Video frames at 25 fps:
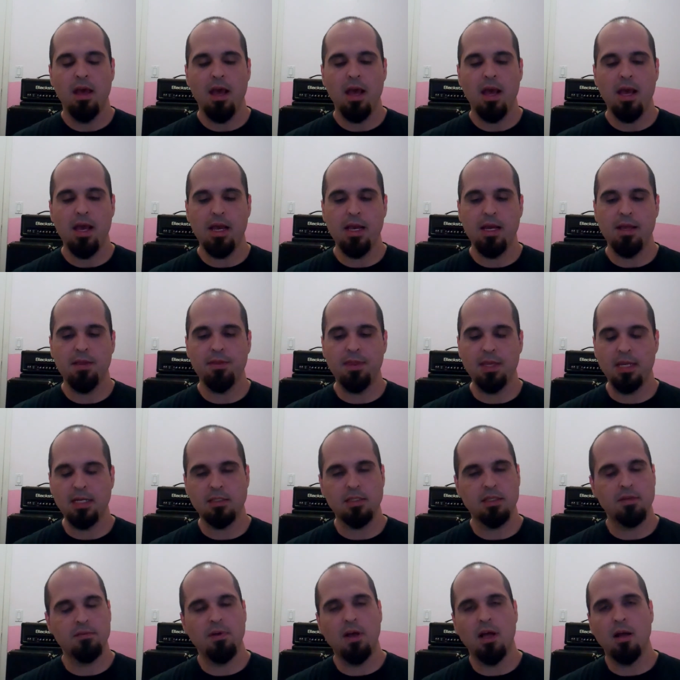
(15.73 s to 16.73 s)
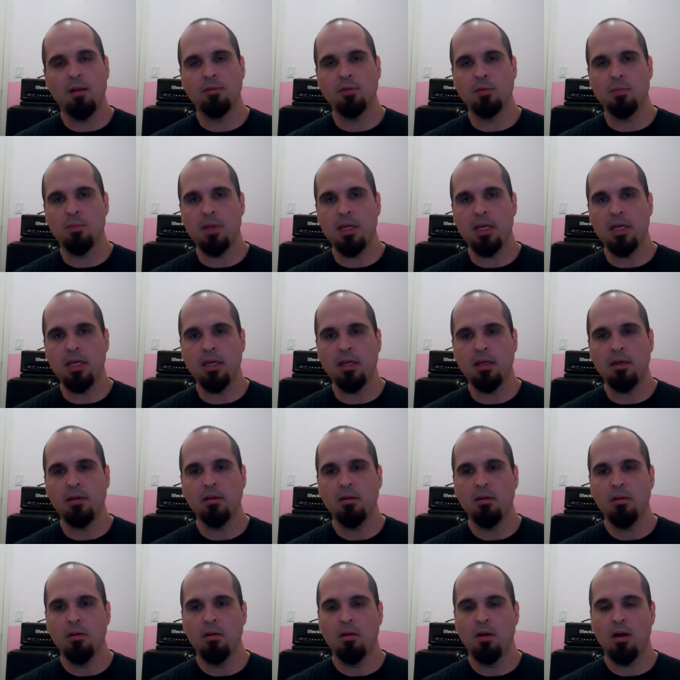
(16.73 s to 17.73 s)
and things that have helped me,
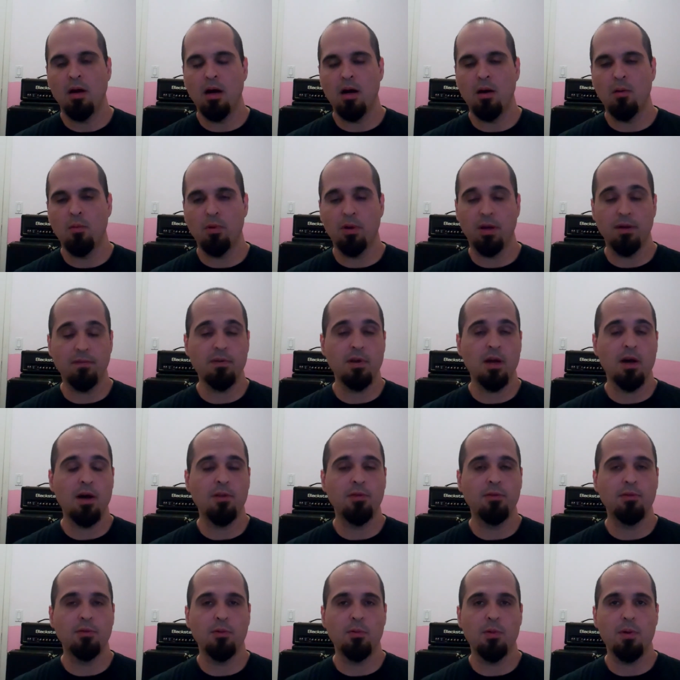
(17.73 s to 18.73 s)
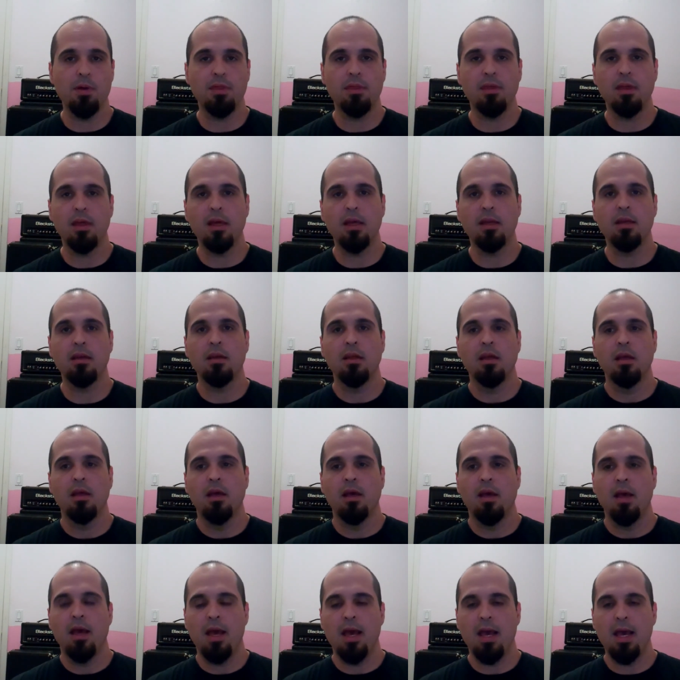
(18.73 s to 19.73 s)
what I've gone through with it,
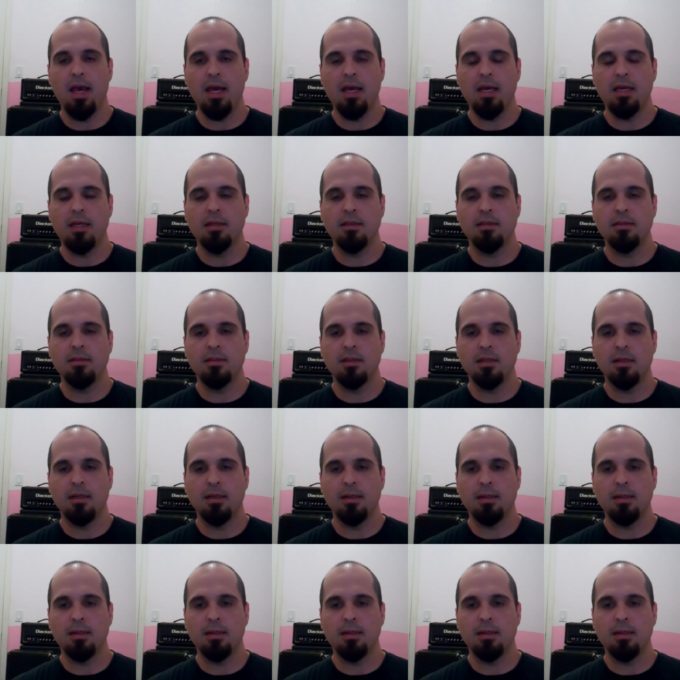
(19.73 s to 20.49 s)
and